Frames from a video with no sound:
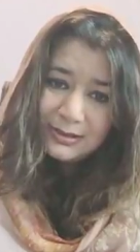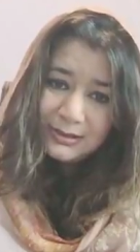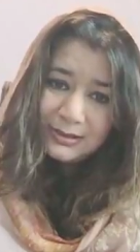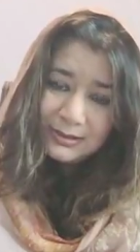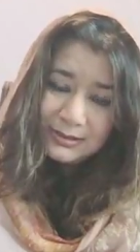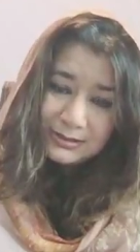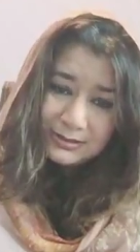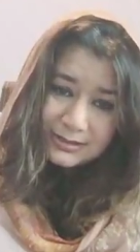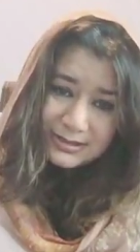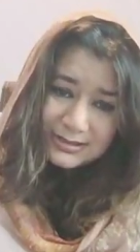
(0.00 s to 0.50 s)

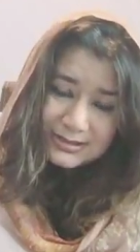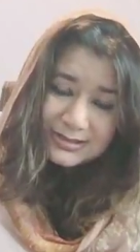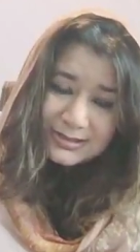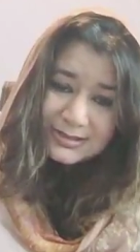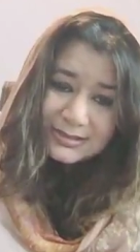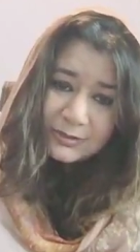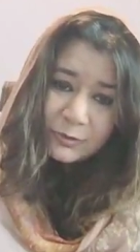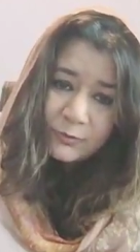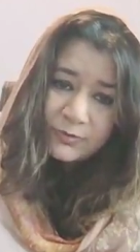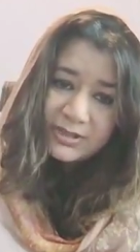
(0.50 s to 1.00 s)
This is
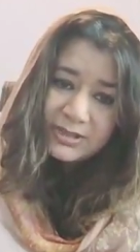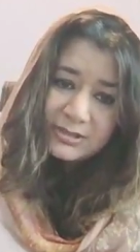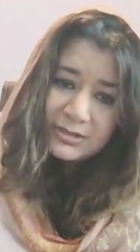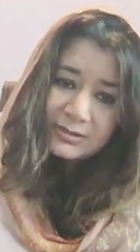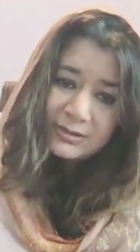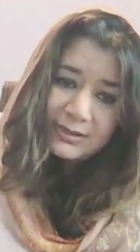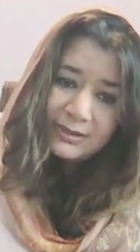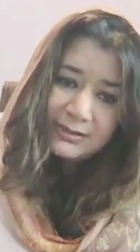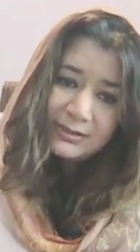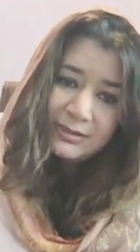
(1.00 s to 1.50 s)
the question
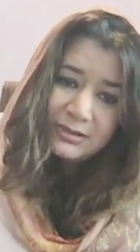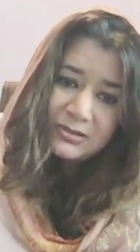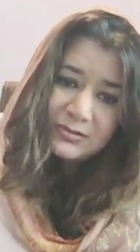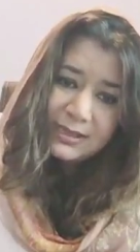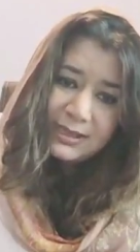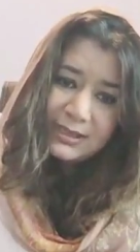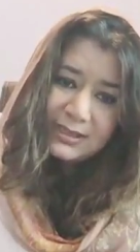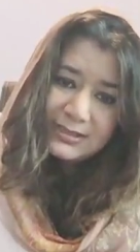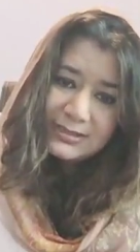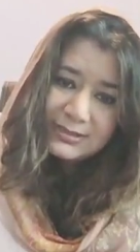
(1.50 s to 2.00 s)
I need to
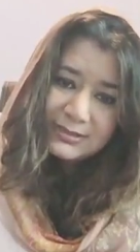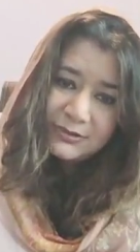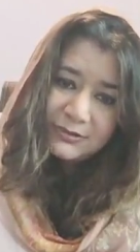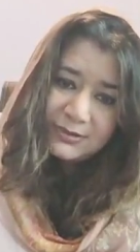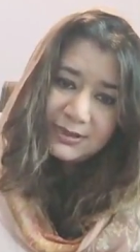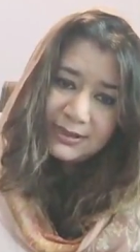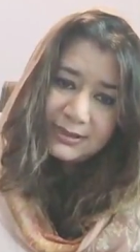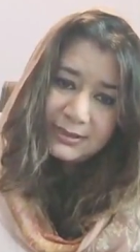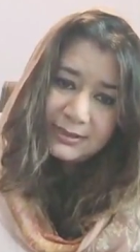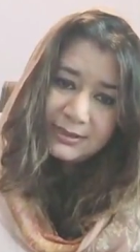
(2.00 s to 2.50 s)
ask the
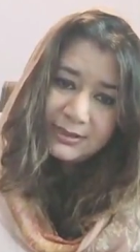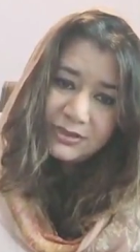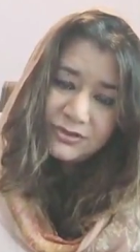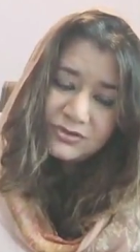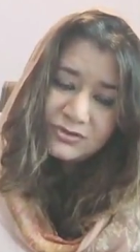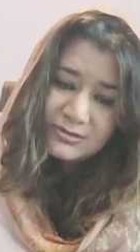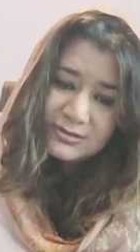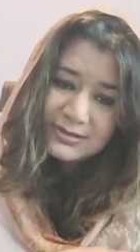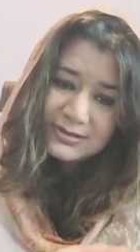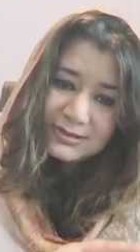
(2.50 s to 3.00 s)
United
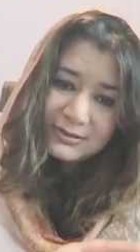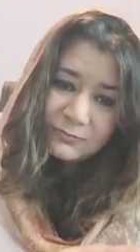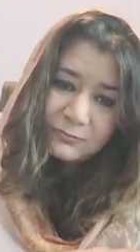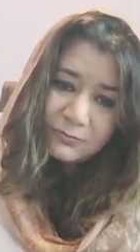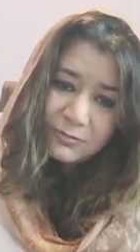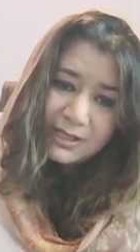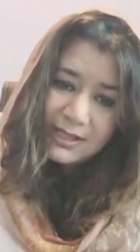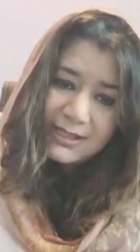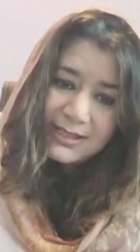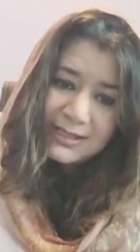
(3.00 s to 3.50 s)
Nations, that
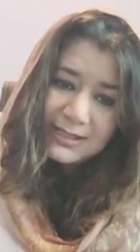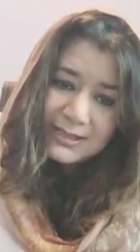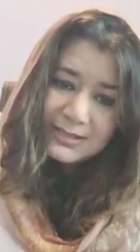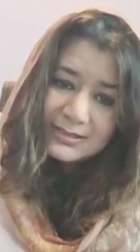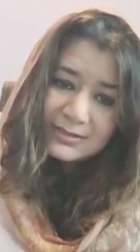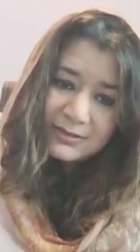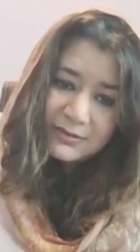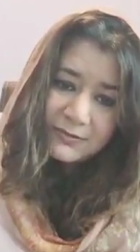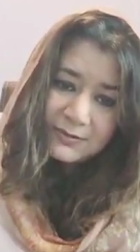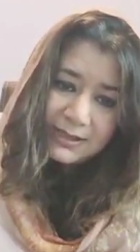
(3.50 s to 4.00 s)
why is
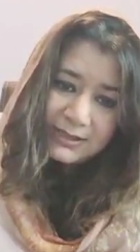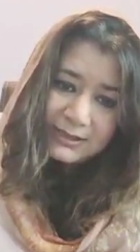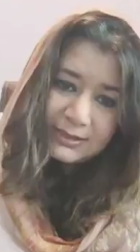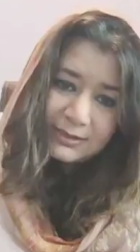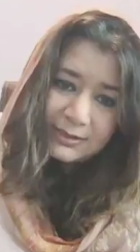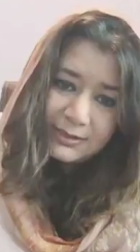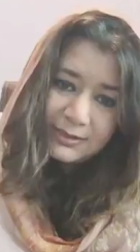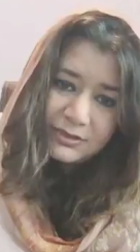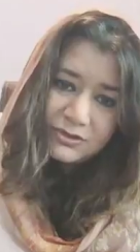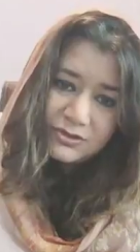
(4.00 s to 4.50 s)
the United
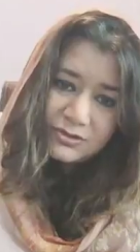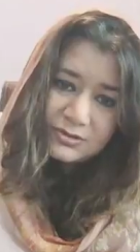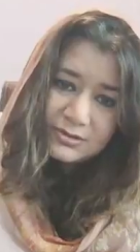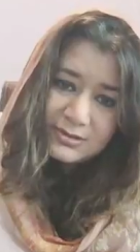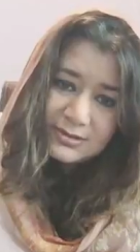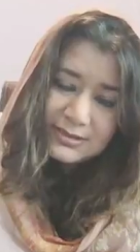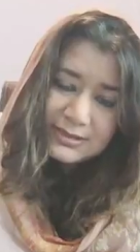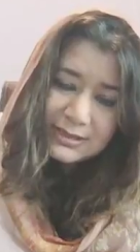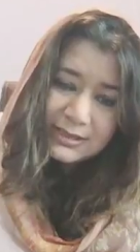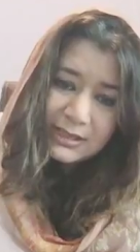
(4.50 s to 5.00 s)

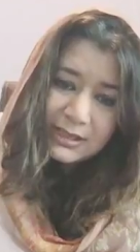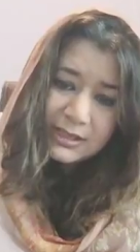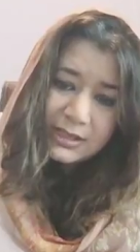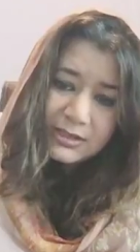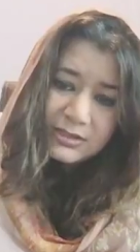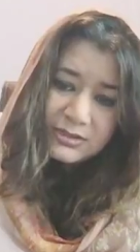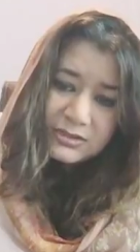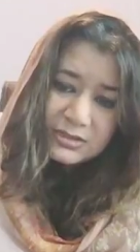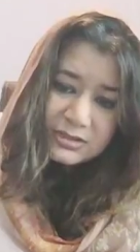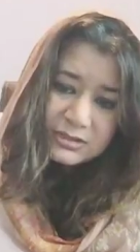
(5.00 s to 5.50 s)
Nations
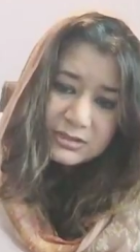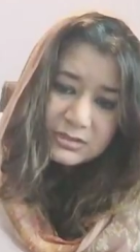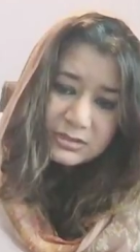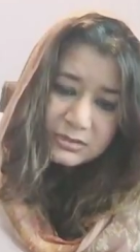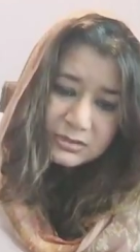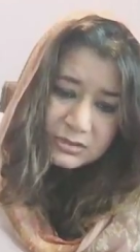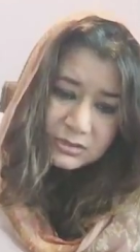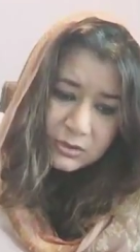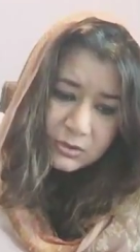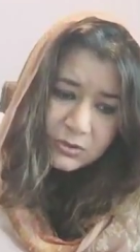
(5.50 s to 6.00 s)

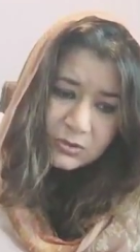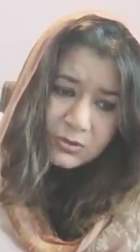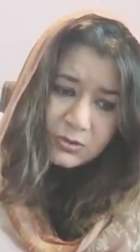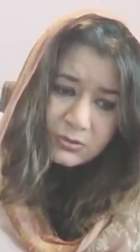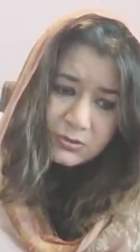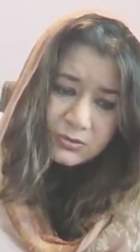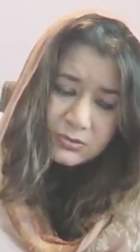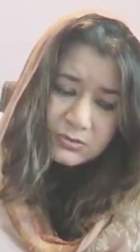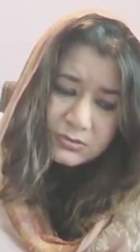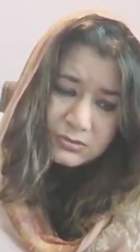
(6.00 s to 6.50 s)

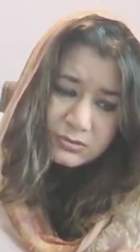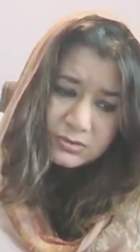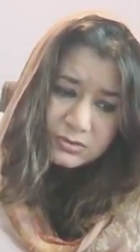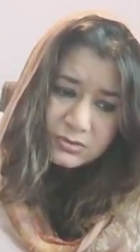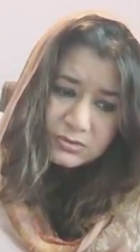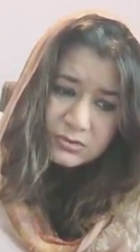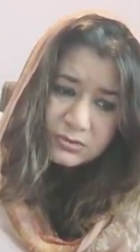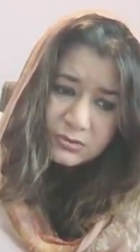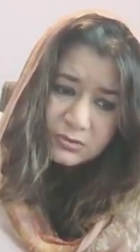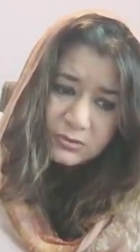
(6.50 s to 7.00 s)
so
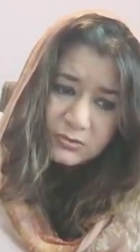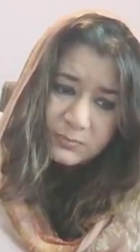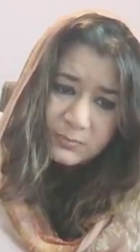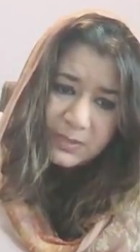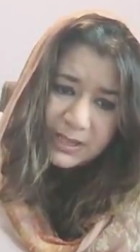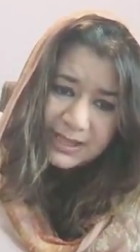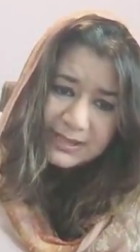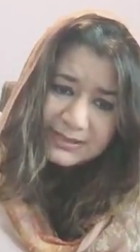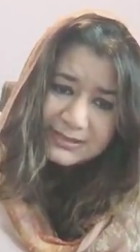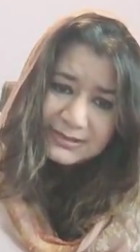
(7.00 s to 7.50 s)

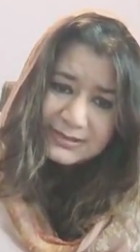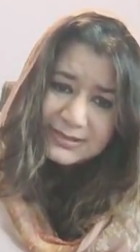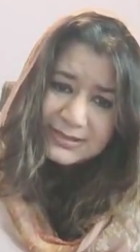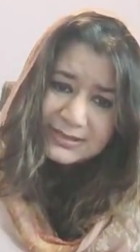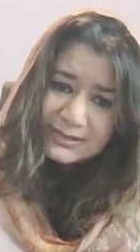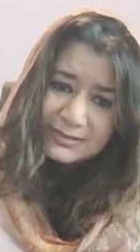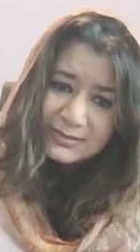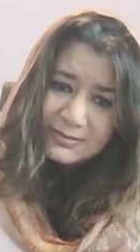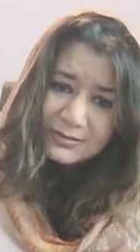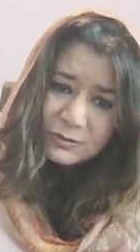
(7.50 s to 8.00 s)

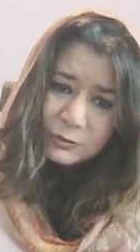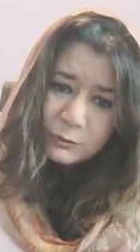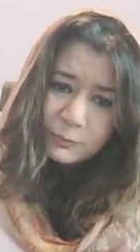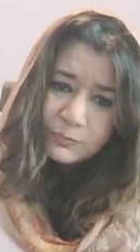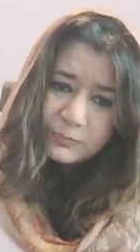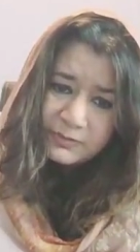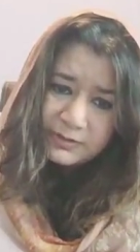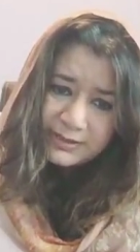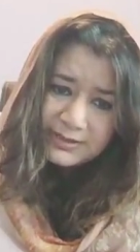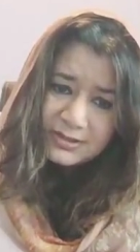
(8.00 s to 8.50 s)
biased and
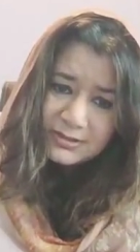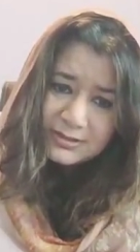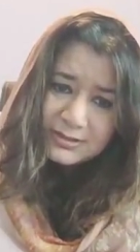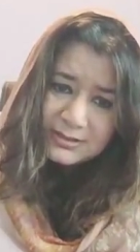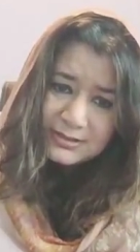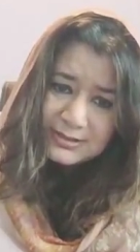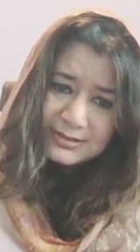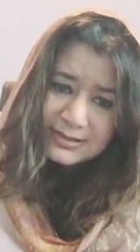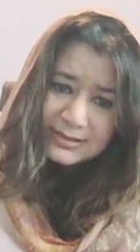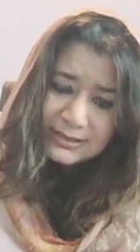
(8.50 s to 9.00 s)
so
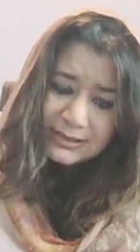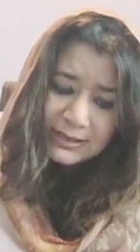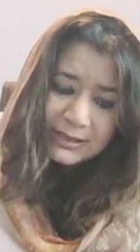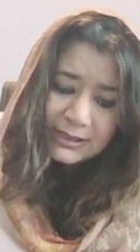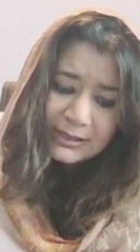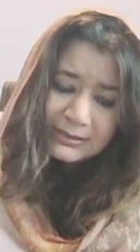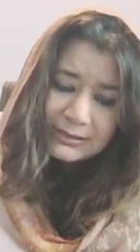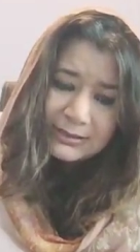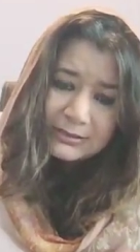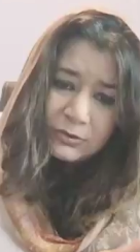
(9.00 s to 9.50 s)
prejudiced
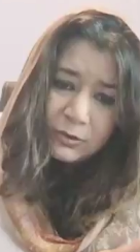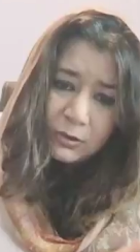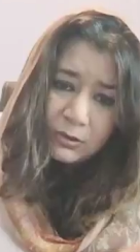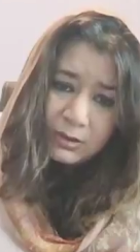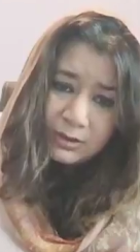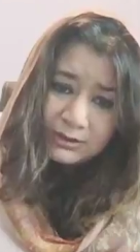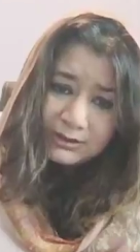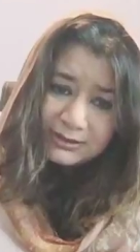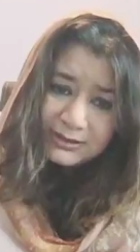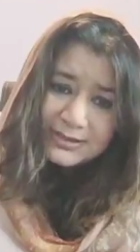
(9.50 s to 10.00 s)
that
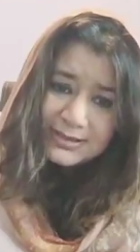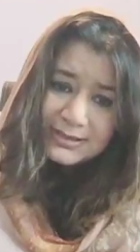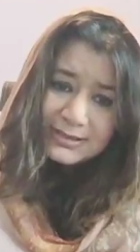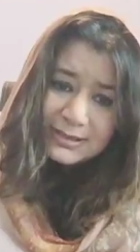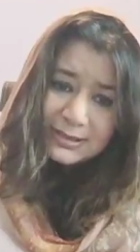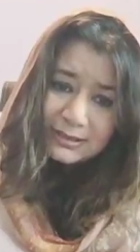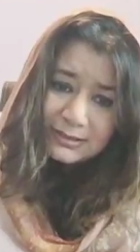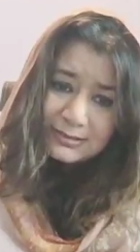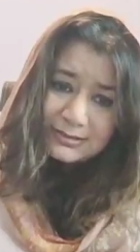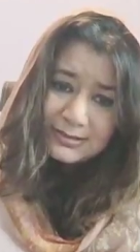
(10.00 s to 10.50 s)
all its
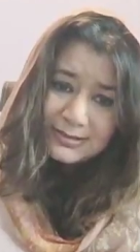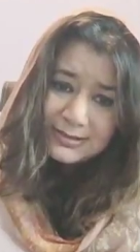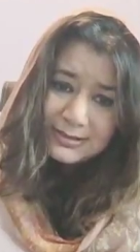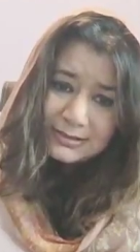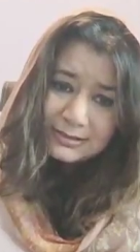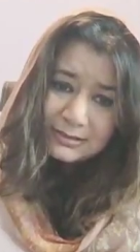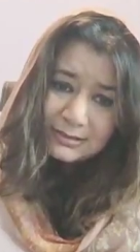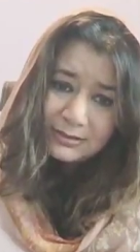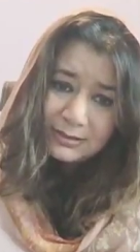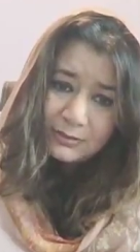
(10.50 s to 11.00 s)

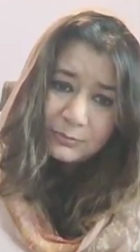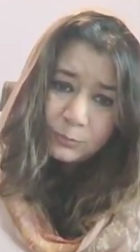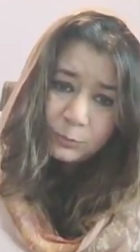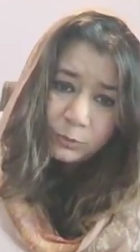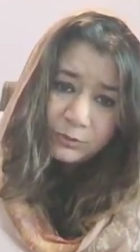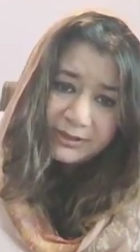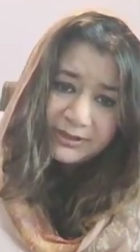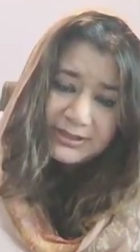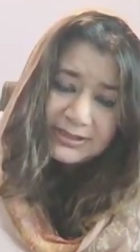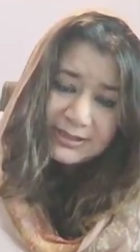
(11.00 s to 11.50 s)
guns
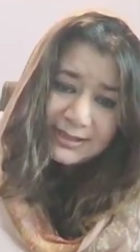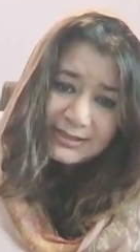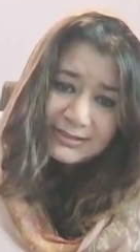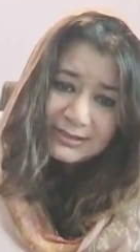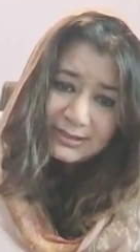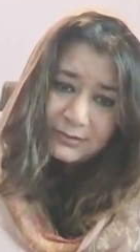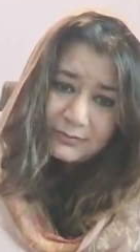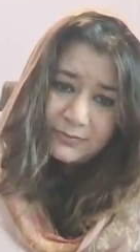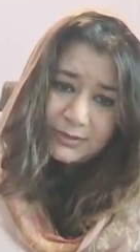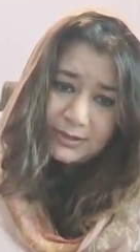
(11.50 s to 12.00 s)
point
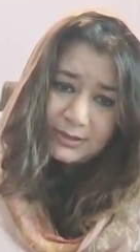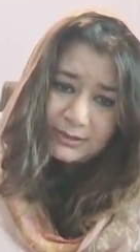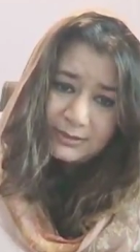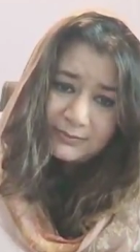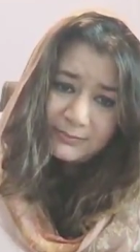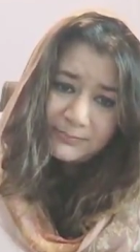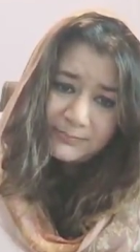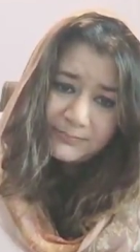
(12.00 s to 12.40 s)
at Iran